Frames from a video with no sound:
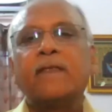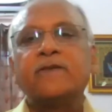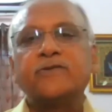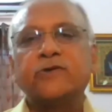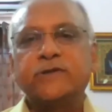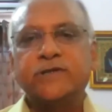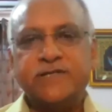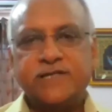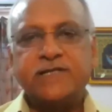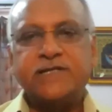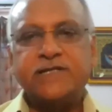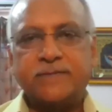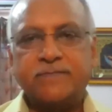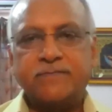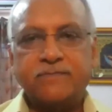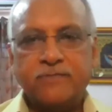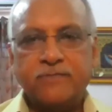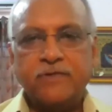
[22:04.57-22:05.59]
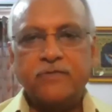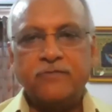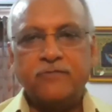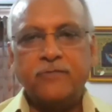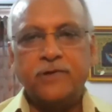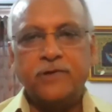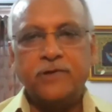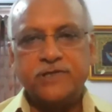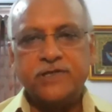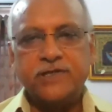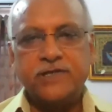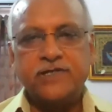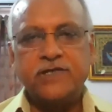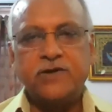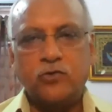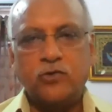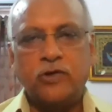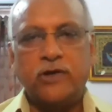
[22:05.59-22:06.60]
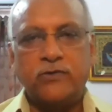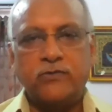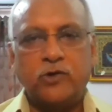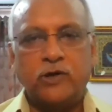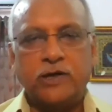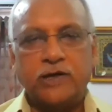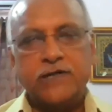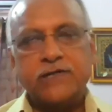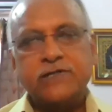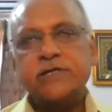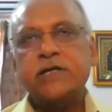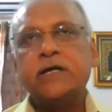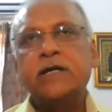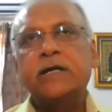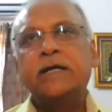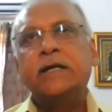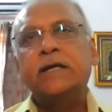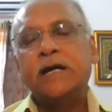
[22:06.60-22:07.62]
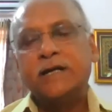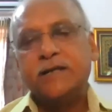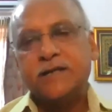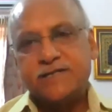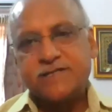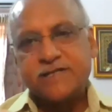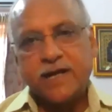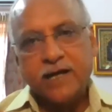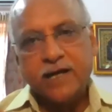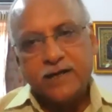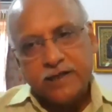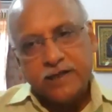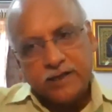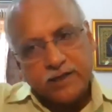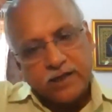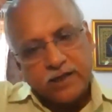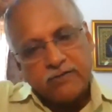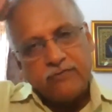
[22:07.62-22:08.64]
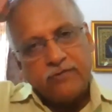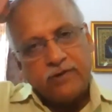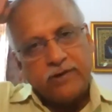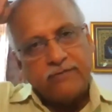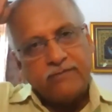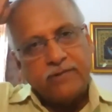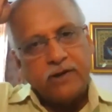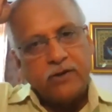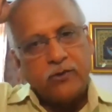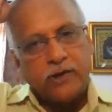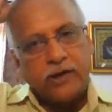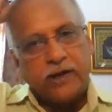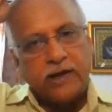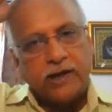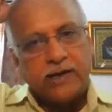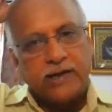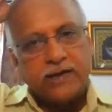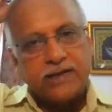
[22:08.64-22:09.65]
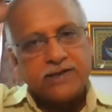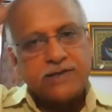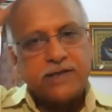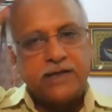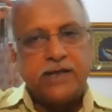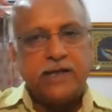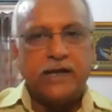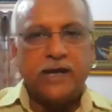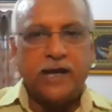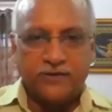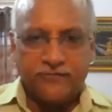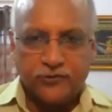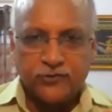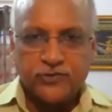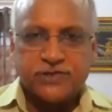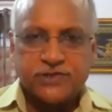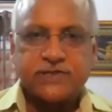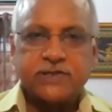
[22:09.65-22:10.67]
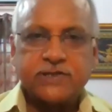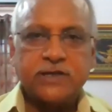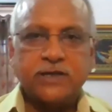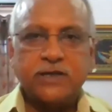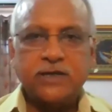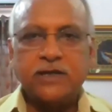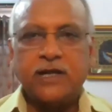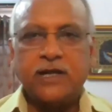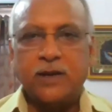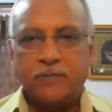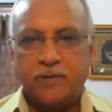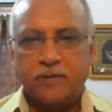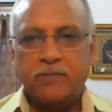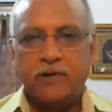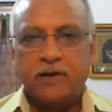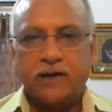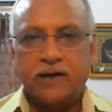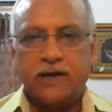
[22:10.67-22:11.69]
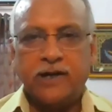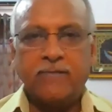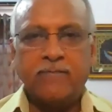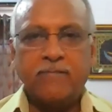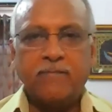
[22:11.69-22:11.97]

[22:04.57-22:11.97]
So this is a good advantage. And the second thing that we have been looking at is the Air Force capability.